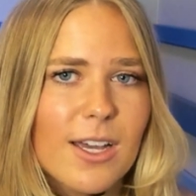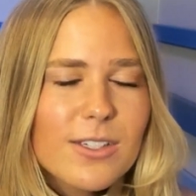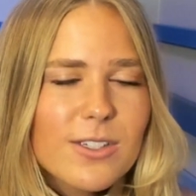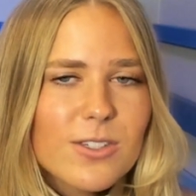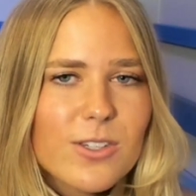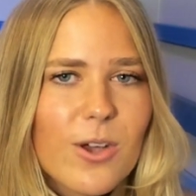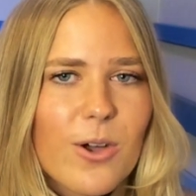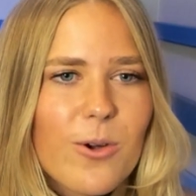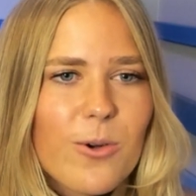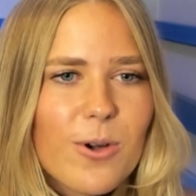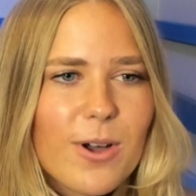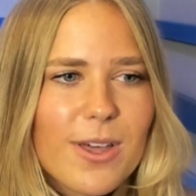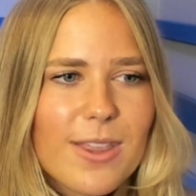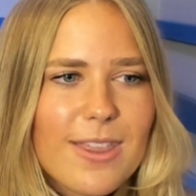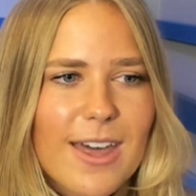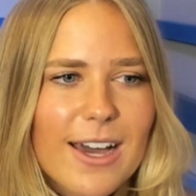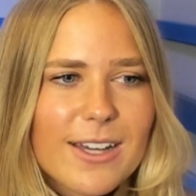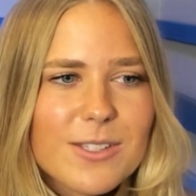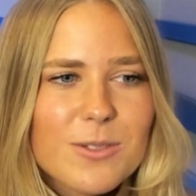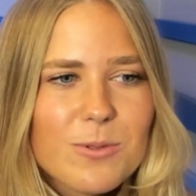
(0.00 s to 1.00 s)
So,
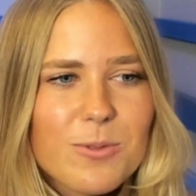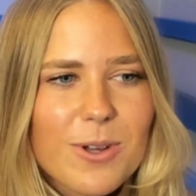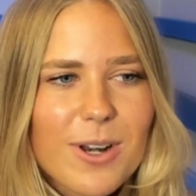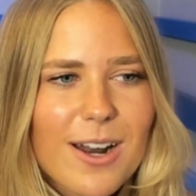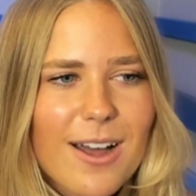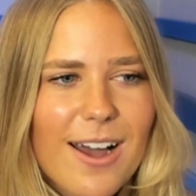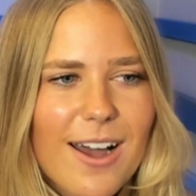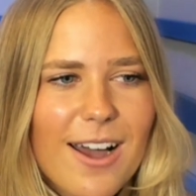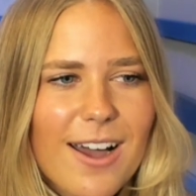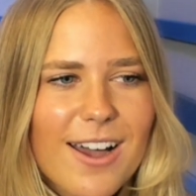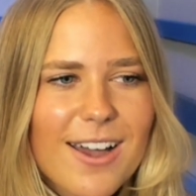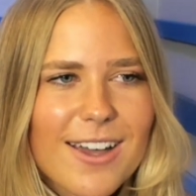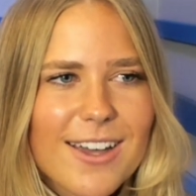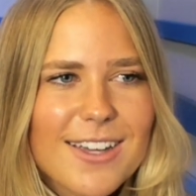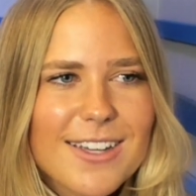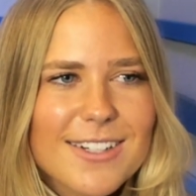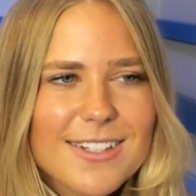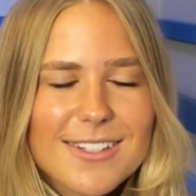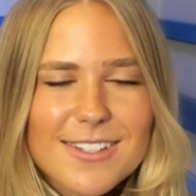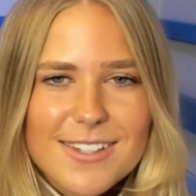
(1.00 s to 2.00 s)
that's when
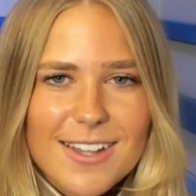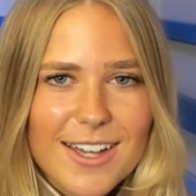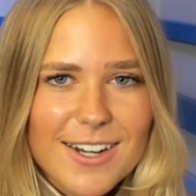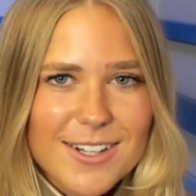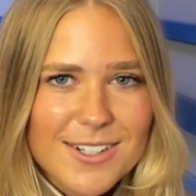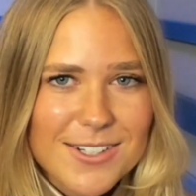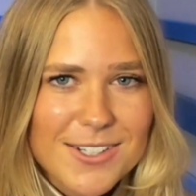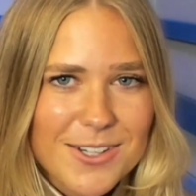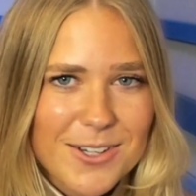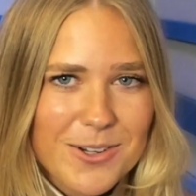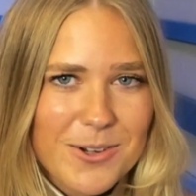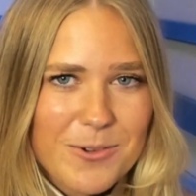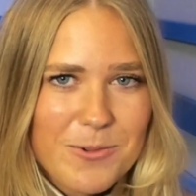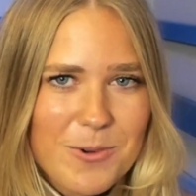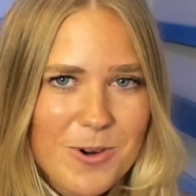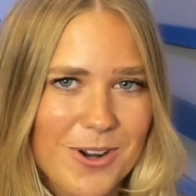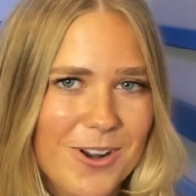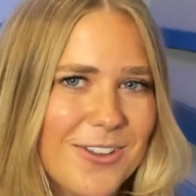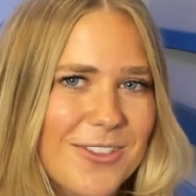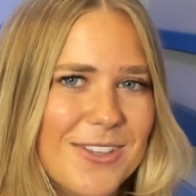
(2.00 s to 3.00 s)
I decided to
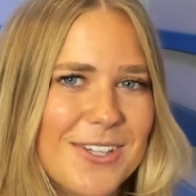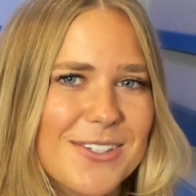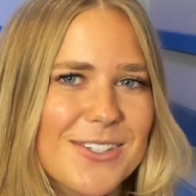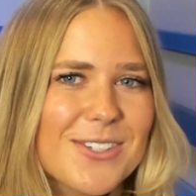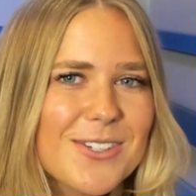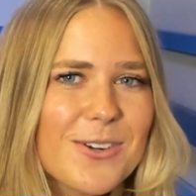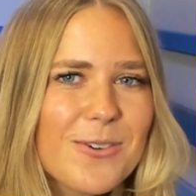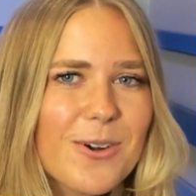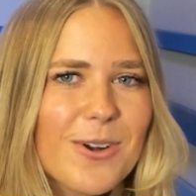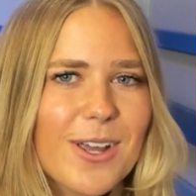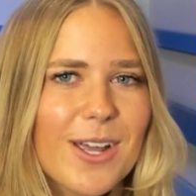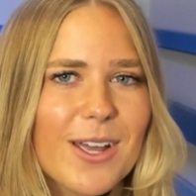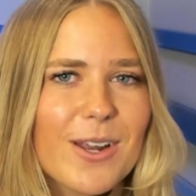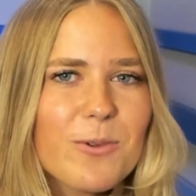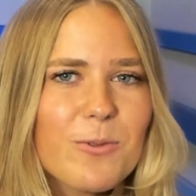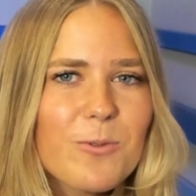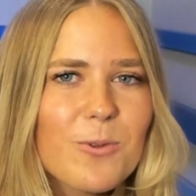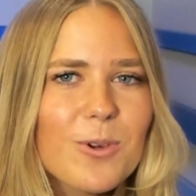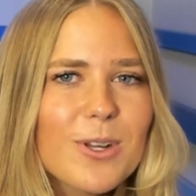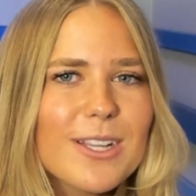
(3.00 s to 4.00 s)
work on this story
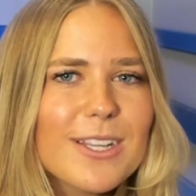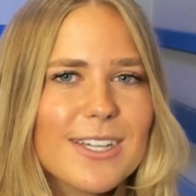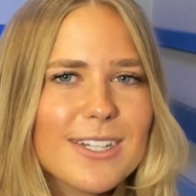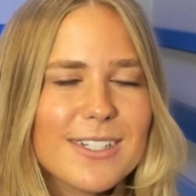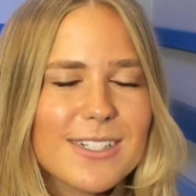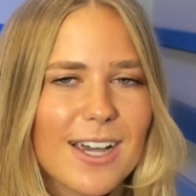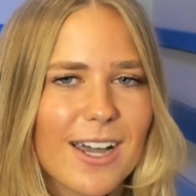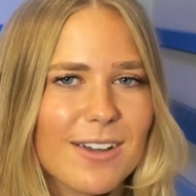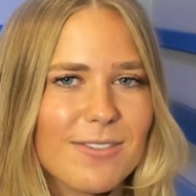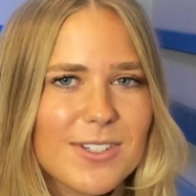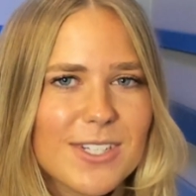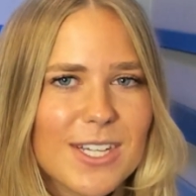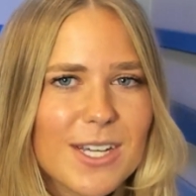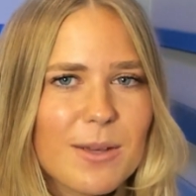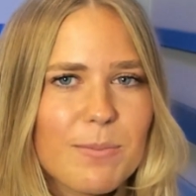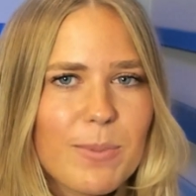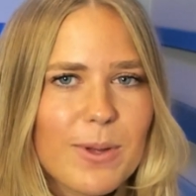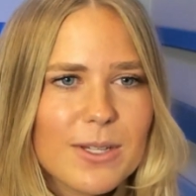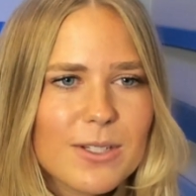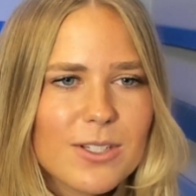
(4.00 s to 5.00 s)
and really dive
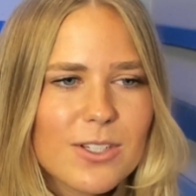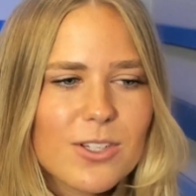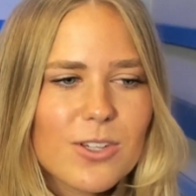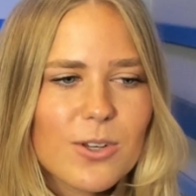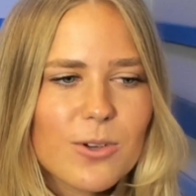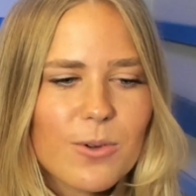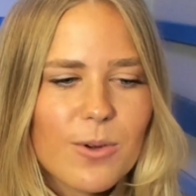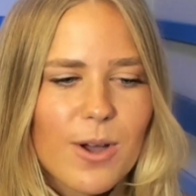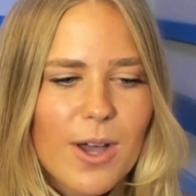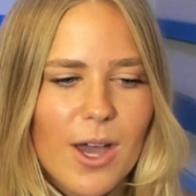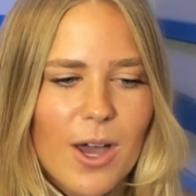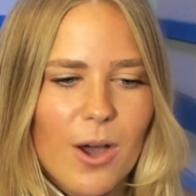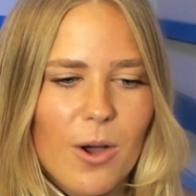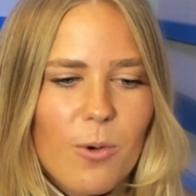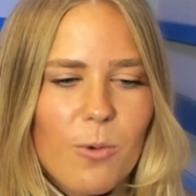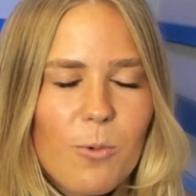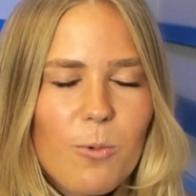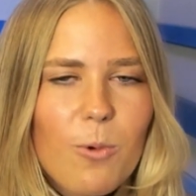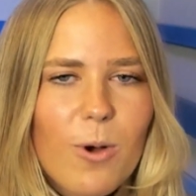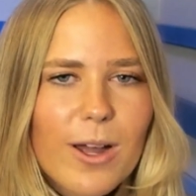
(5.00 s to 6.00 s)
deep into
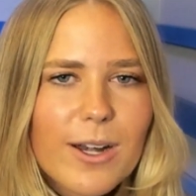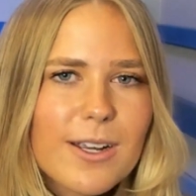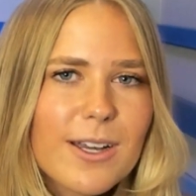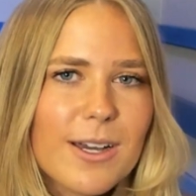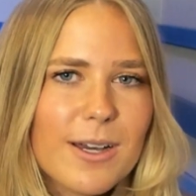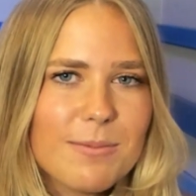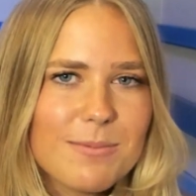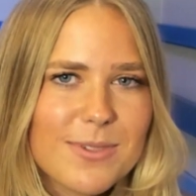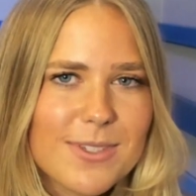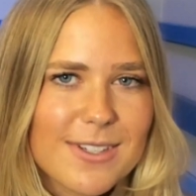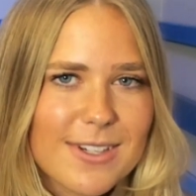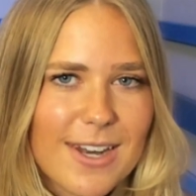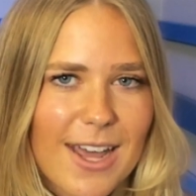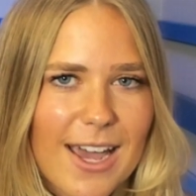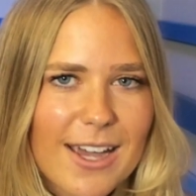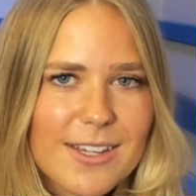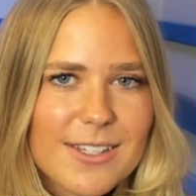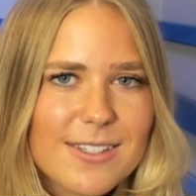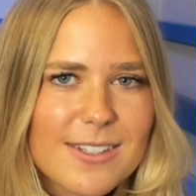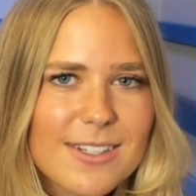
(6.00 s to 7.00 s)
what comes
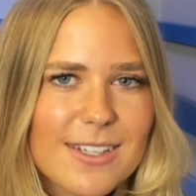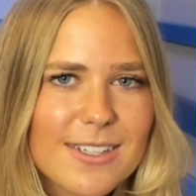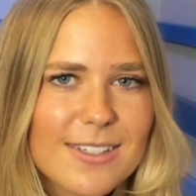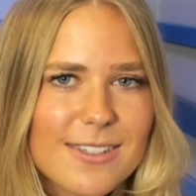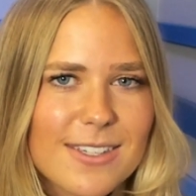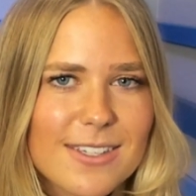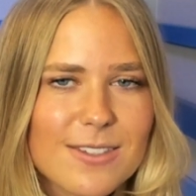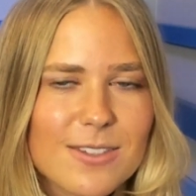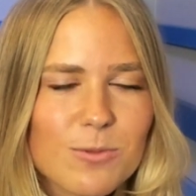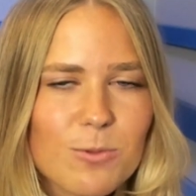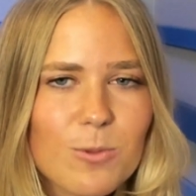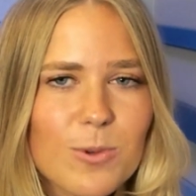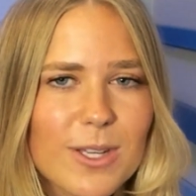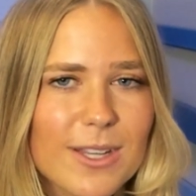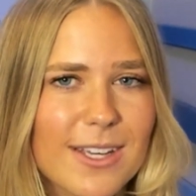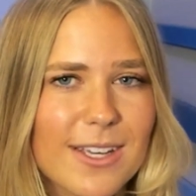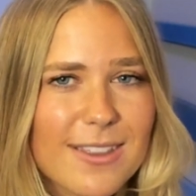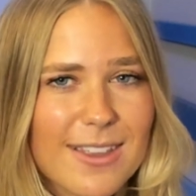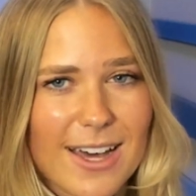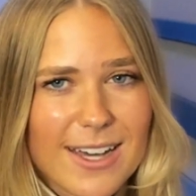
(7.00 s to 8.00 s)
next? Is this
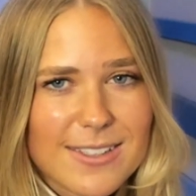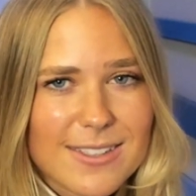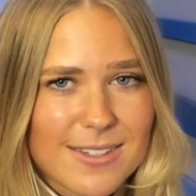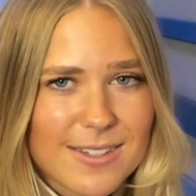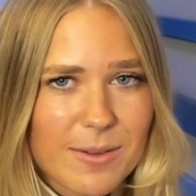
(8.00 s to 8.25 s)
really that